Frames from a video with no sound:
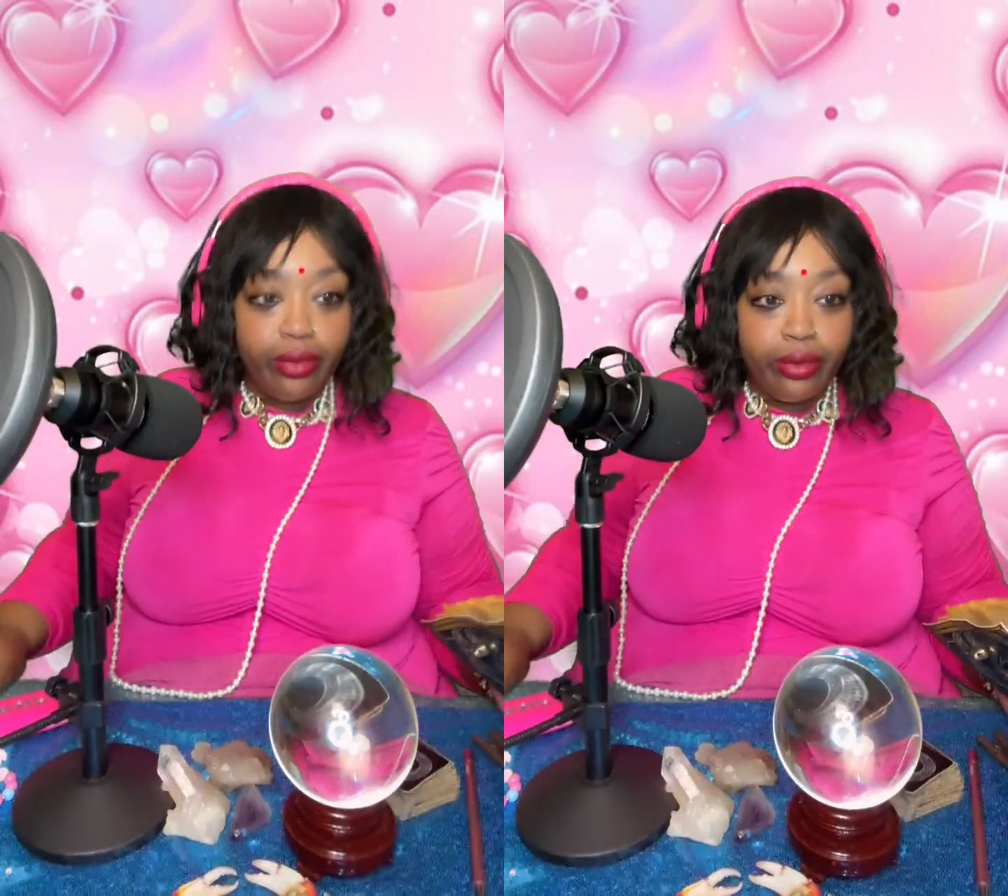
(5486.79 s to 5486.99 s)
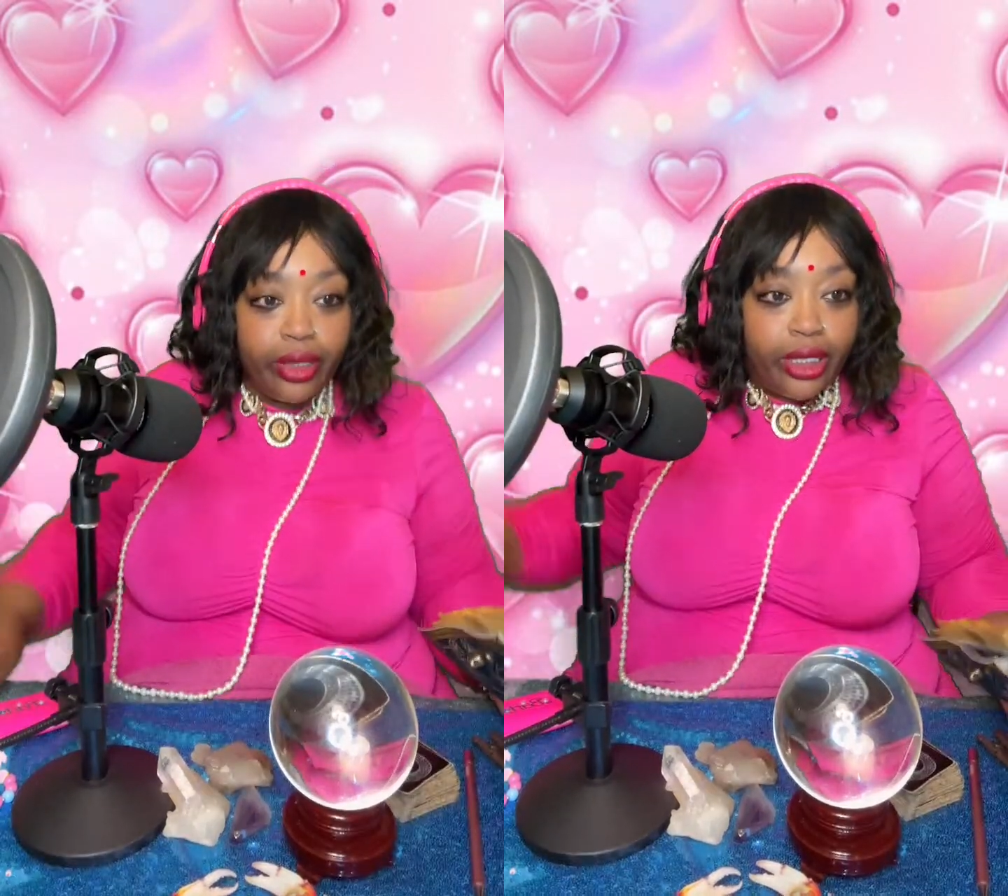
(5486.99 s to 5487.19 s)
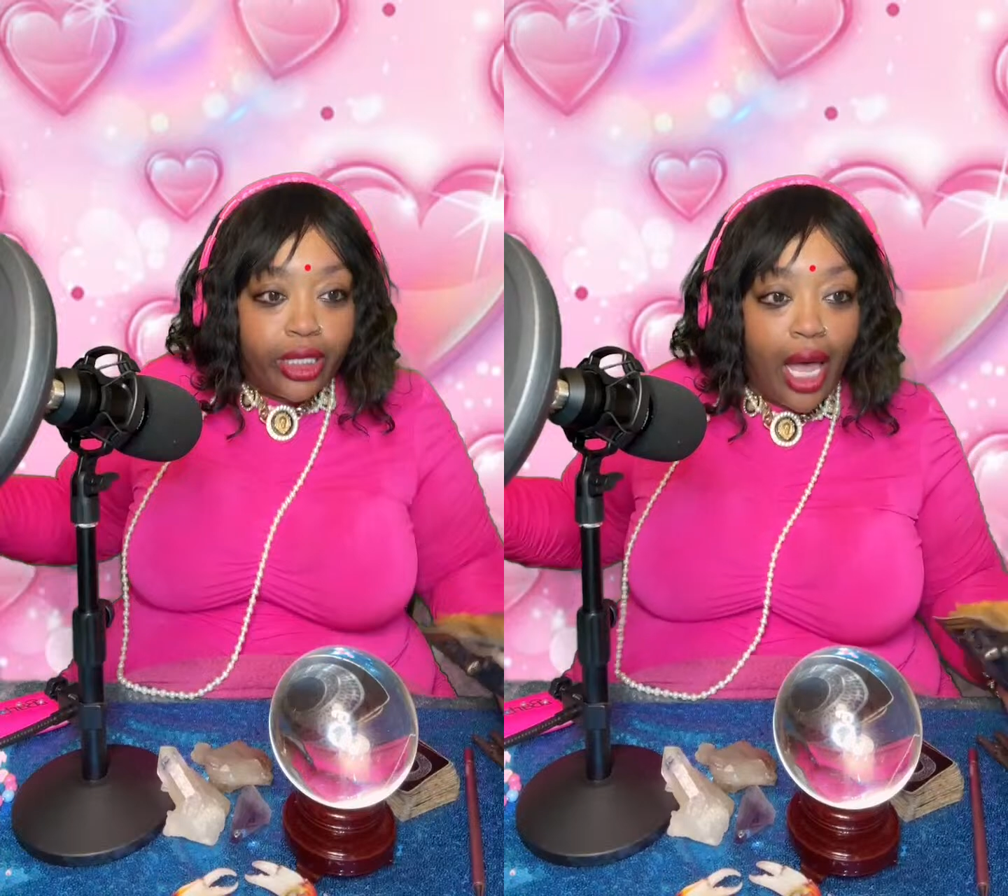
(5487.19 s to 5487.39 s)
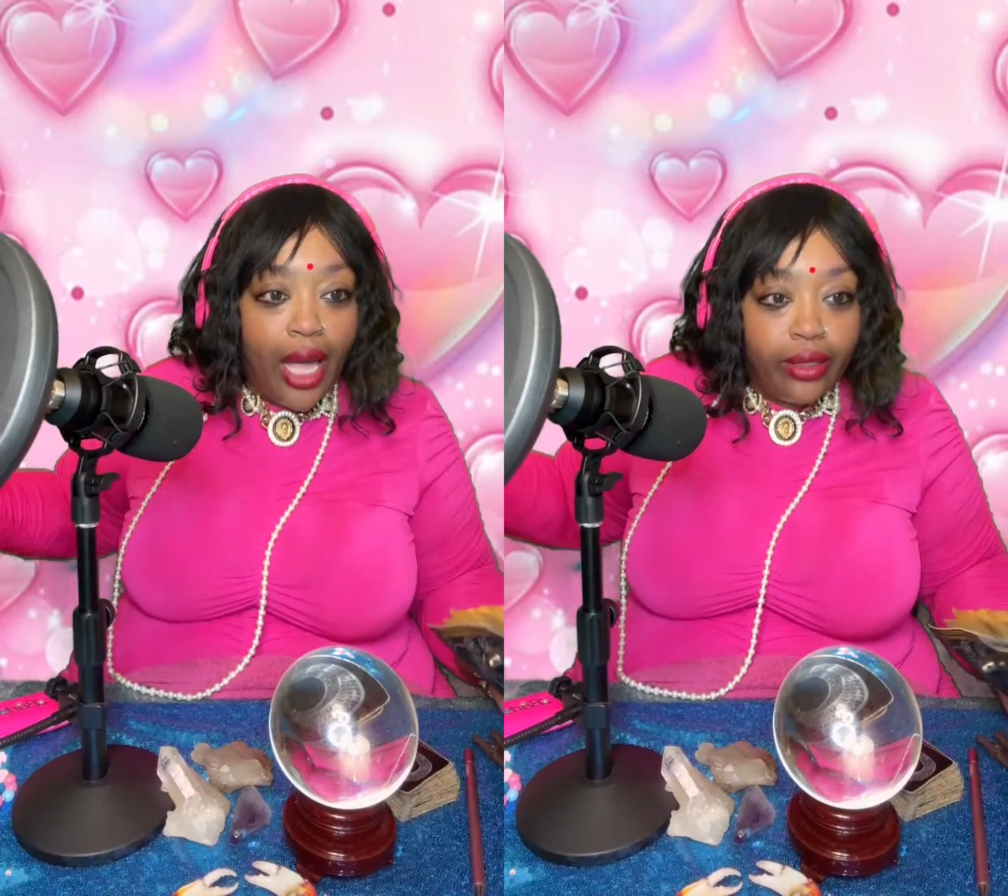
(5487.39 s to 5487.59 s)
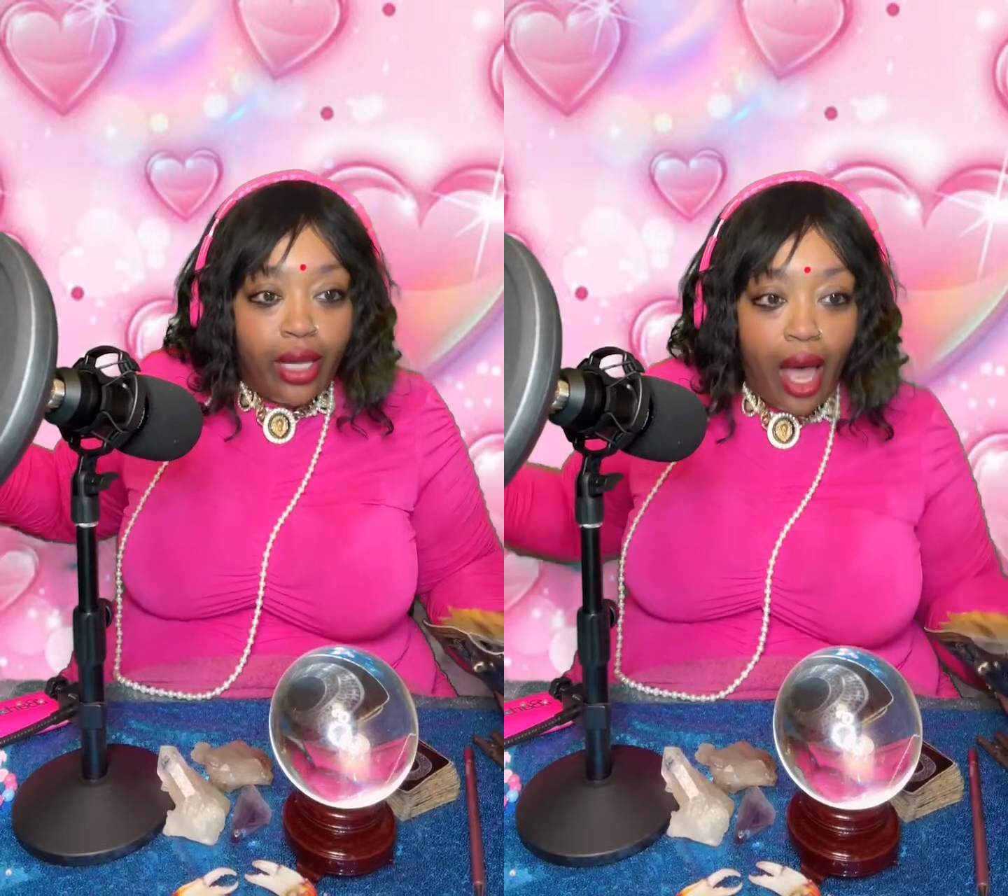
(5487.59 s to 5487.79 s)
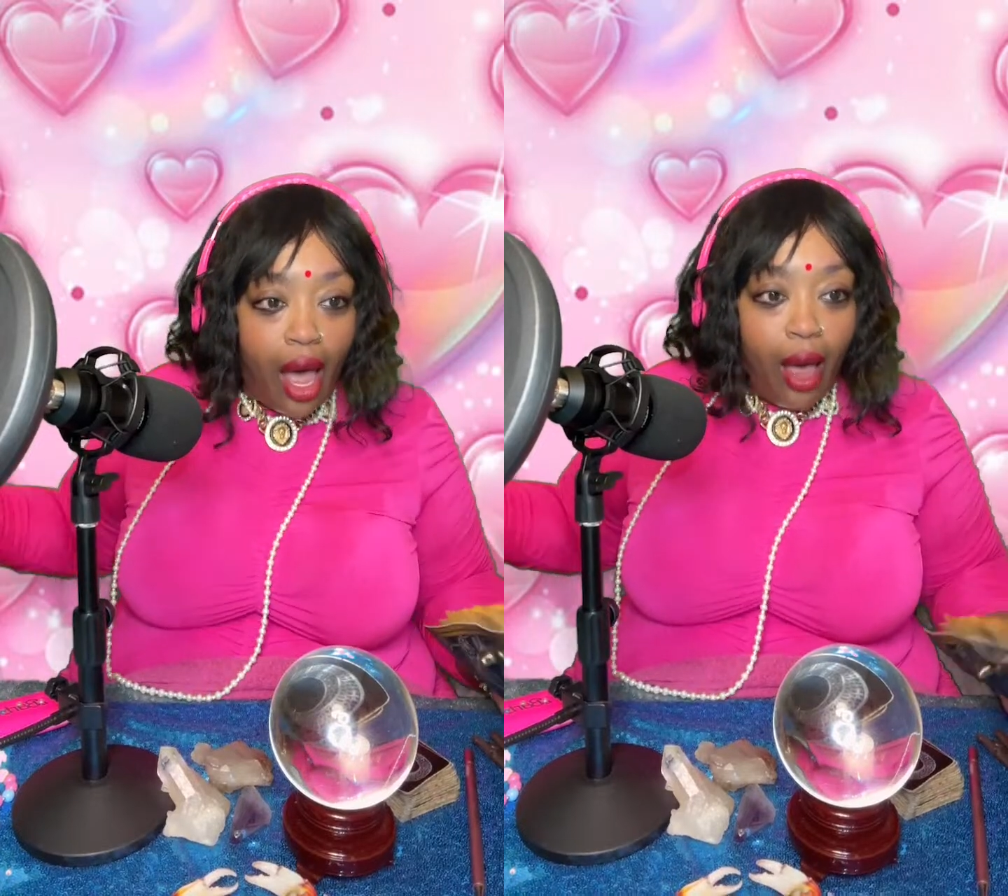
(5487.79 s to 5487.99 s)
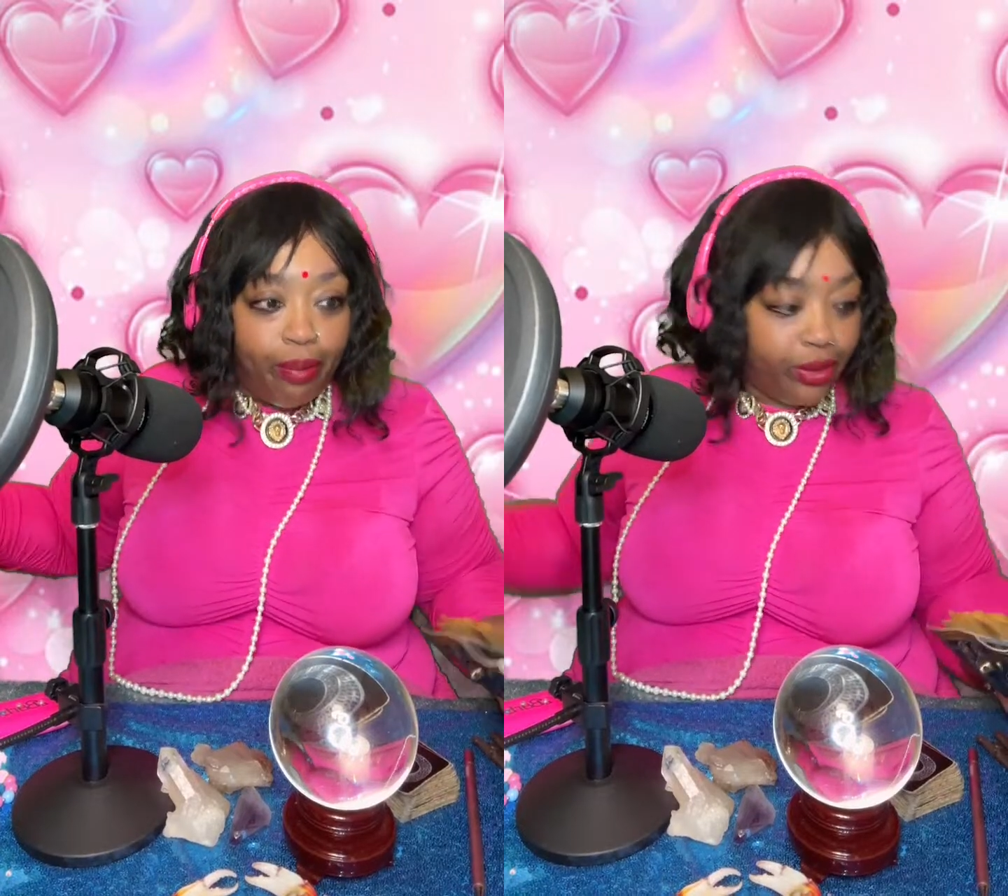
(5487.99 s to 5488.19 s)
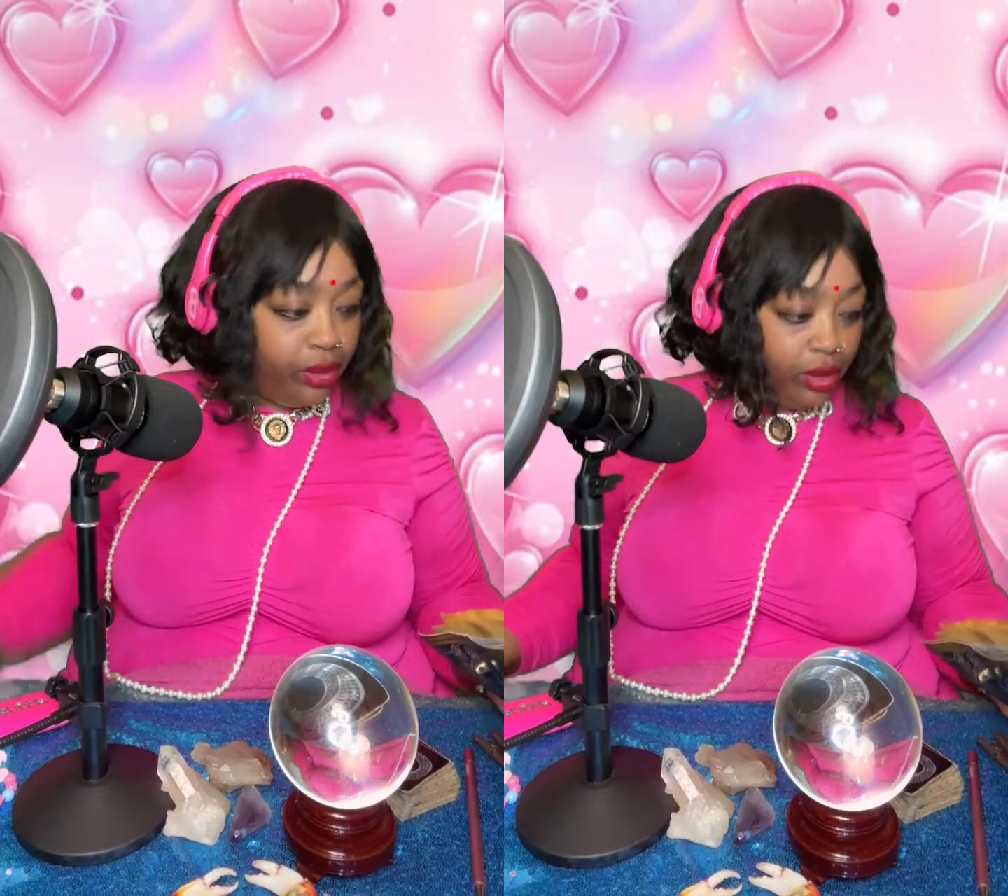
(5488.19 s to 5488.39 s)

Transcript: Shut up.